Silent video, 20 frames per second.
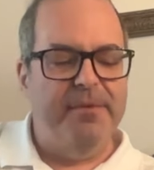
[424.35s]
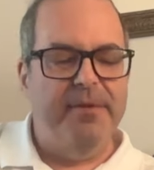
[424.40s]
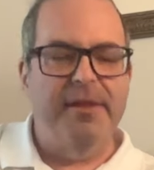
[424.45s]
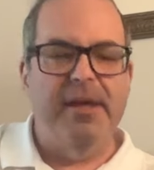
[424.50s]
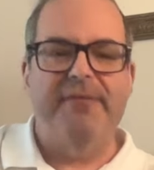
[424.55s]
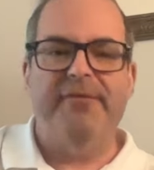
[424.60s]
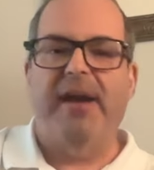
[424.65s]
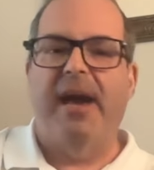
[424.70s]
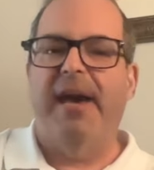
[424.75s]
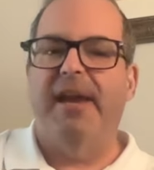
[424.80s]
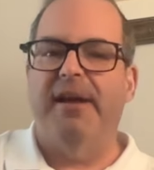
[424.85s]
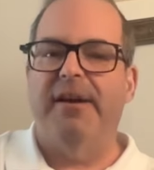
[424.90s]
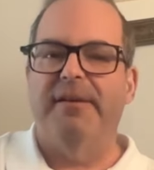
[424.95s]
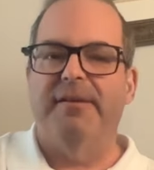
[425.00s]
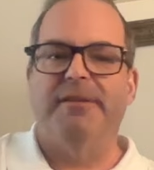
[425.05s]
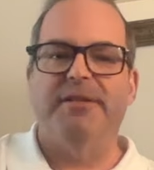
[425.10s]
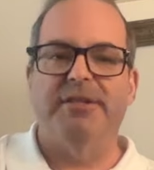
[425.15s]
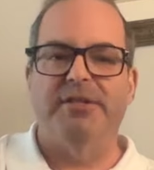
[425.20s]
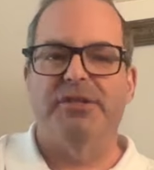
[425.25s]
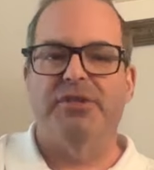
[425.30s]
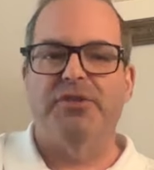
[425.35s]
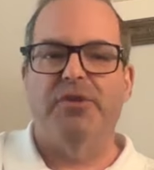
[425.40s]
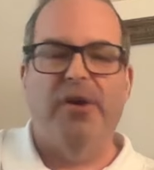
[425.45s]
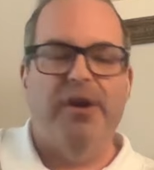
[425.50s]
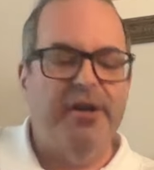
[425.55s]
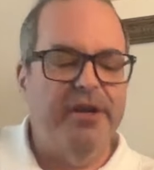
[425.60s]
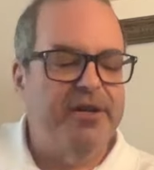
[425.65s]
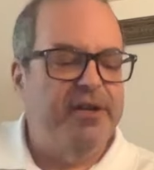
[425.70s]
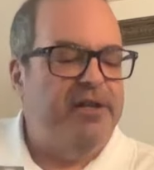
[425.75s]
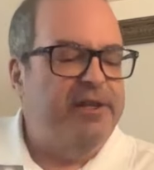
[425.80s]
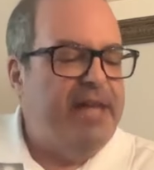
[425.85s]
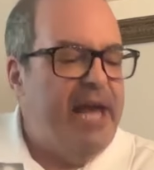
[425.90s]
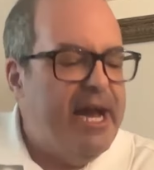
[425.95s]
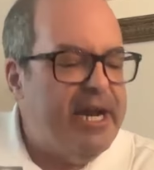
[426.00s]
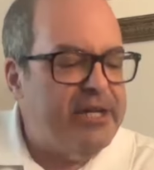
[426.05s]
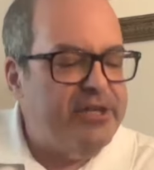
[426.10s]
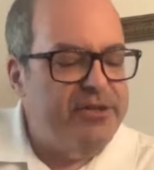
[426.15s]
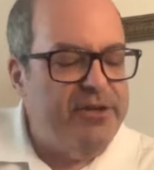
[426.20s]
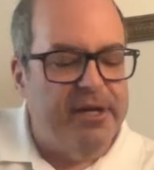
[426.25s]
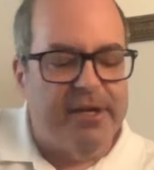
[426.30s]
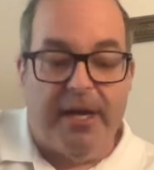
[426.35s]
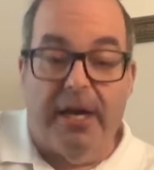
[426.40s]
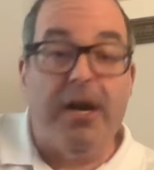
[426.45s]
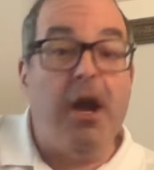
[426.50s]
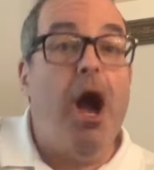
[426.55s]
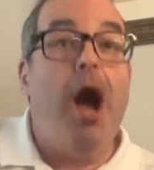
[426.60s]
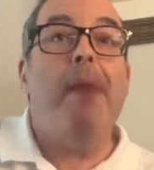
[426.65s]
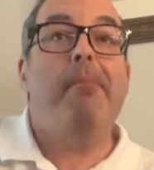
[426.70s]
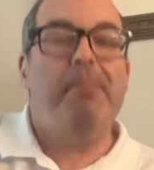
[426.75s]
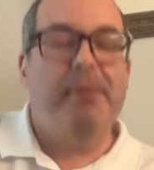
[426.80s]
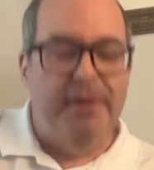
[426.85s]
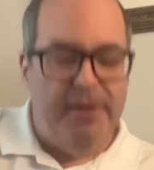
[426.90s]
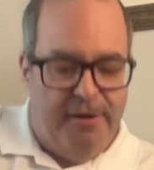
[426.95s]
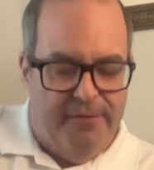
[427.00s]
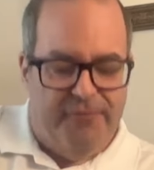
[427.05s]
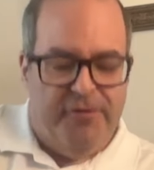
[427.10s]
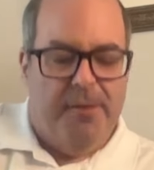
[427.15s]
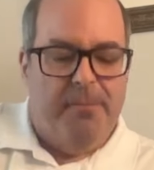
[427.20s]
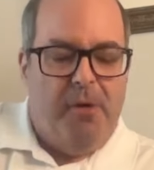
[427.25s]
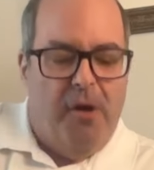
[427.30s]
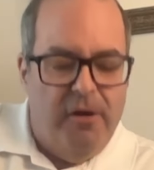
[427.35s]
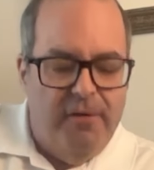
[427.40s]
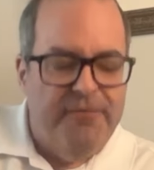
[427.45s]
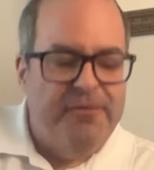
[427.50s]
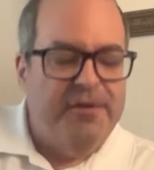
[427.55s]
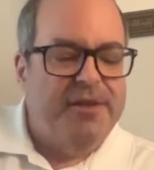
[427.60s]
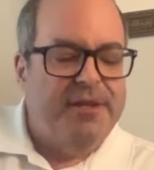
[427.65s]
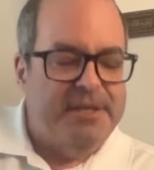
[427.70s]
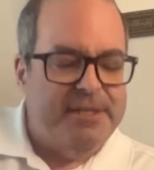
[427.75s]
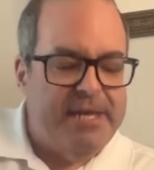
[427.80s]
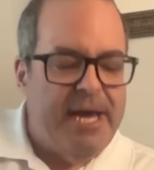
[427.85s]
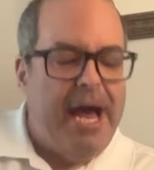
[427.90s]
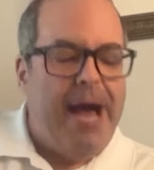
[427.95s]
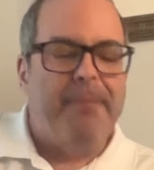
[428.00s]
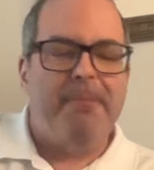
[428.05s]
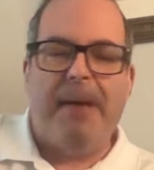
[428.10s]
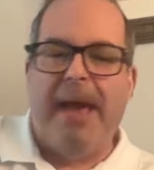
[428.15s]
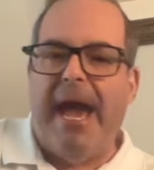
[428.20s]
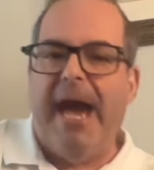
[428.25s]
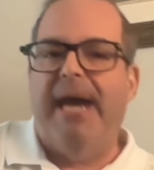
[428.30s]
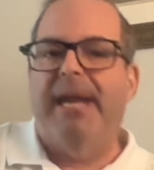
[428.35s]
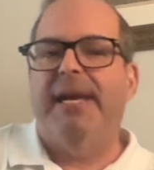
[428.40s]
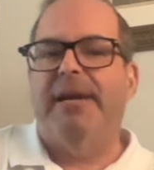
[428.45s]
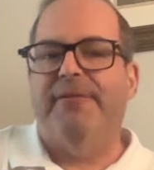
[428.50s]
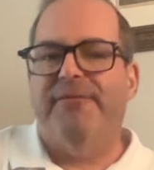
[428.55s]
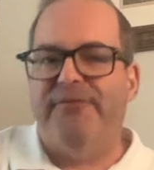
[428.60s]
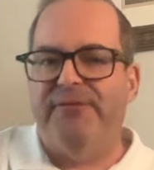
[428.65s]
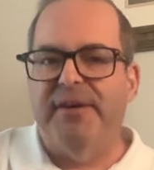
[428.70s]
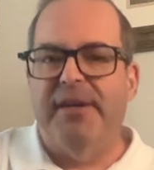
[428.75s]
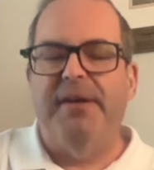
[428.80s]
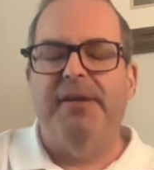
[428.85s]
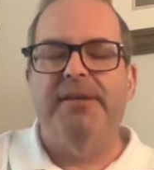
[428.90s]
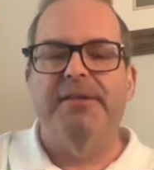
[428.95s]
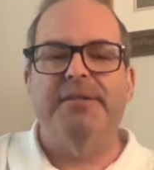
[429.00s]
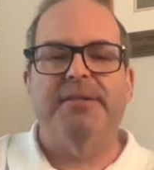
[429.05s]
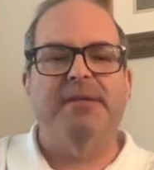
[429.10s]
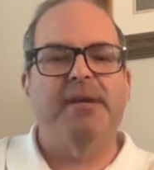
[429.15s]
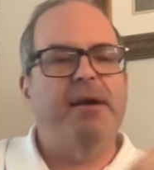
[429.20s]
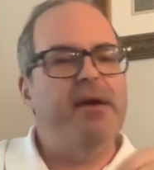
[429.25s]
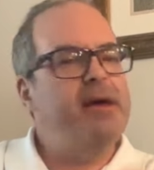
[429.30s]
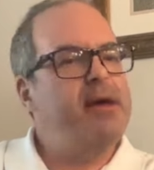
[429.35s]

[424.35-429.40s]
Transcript: They've got a distorted electric, a couple of them over the top adding fills.